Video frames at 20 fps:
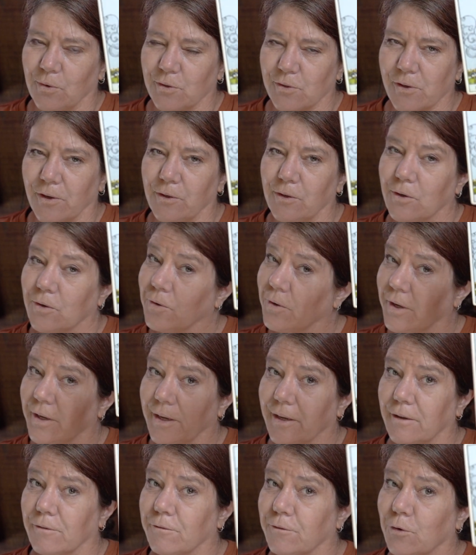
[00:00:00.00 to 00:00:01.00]
Don't look a
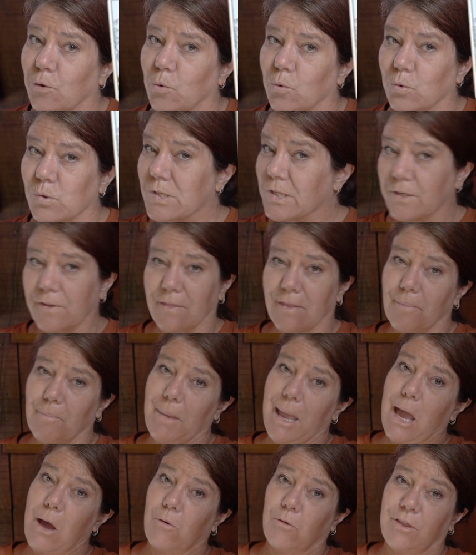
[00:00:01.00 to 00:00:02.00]
gift horse in the
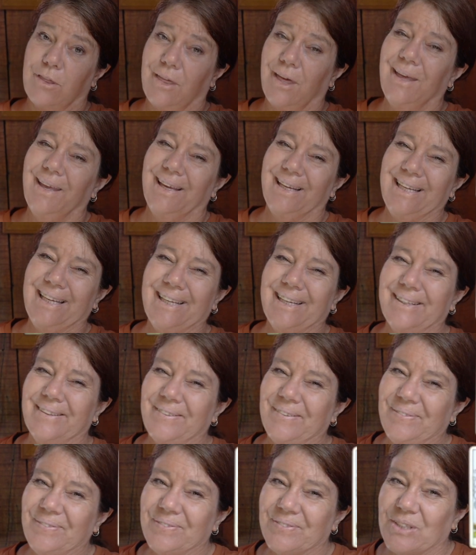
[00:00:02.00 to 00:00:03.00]
mouth.
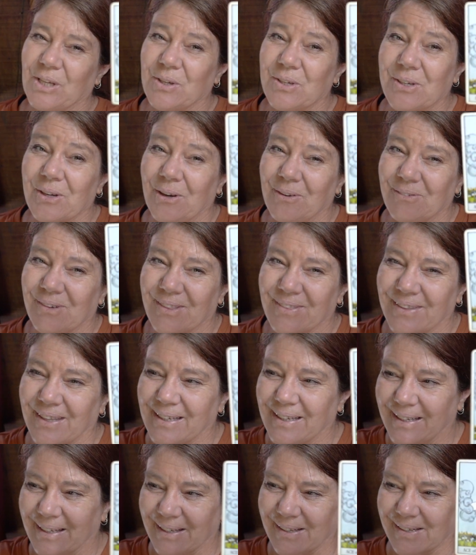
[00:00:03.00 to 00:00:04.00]
Don't
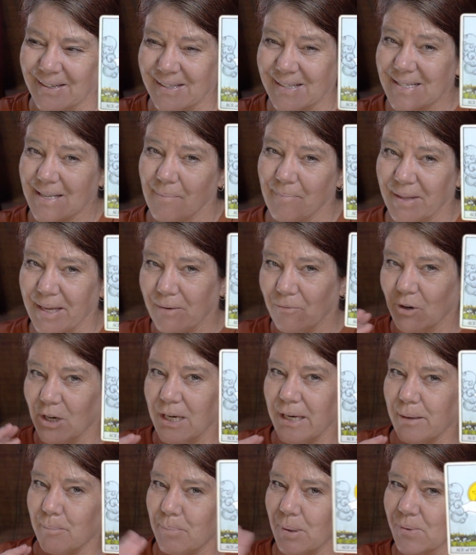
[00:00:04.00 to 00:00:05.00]
overthink it. Something
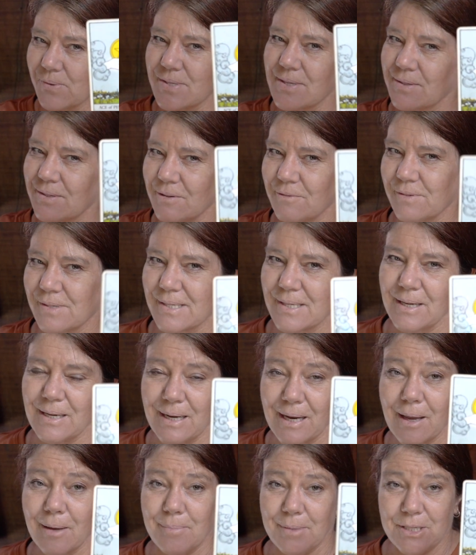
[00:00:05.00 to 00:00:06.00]
really positive is going
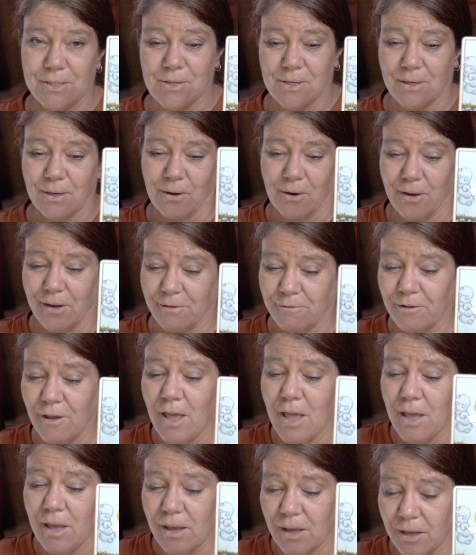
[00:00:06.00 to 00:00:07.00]
to come into your life
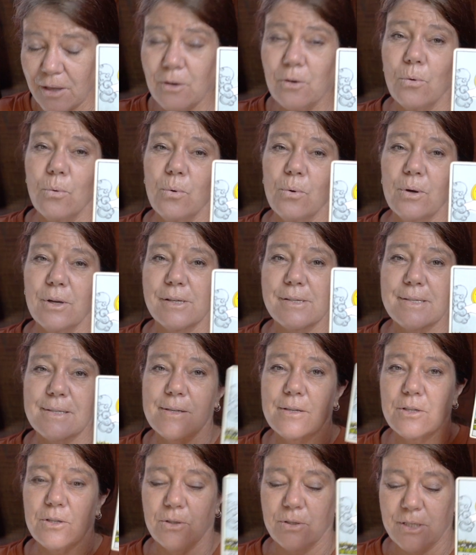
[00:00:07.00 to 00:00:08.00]
in August,
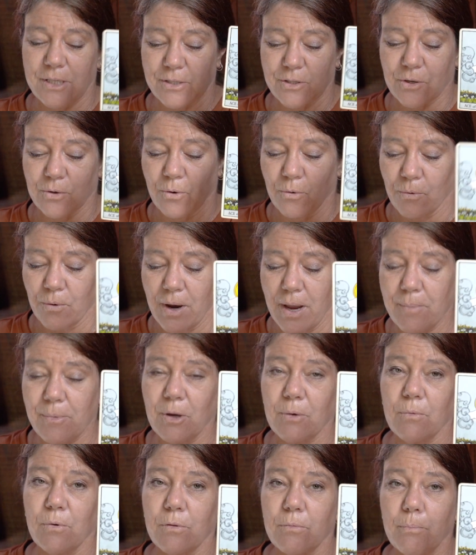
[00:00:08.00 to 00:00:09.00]
and you need to grab
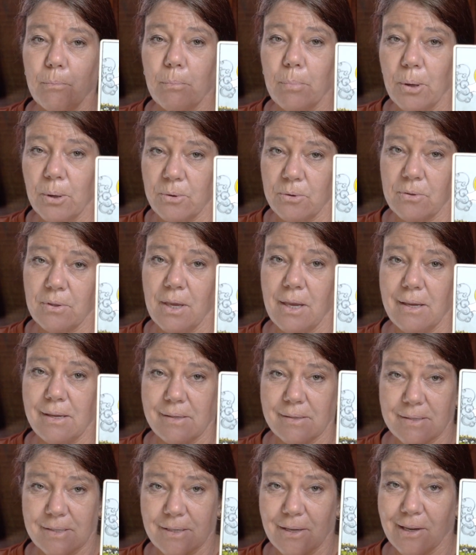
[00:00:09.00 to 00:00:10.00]
it with both
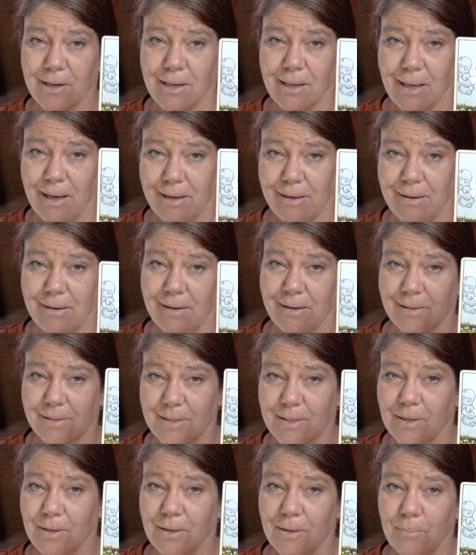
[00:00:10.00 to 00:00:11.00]
hands, okay?
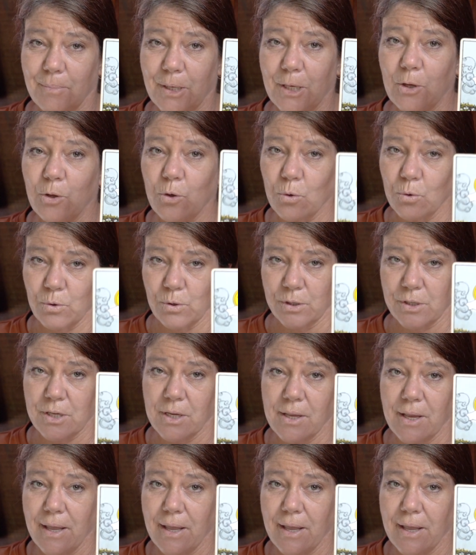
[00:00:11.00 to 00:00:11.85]
It's going to be good.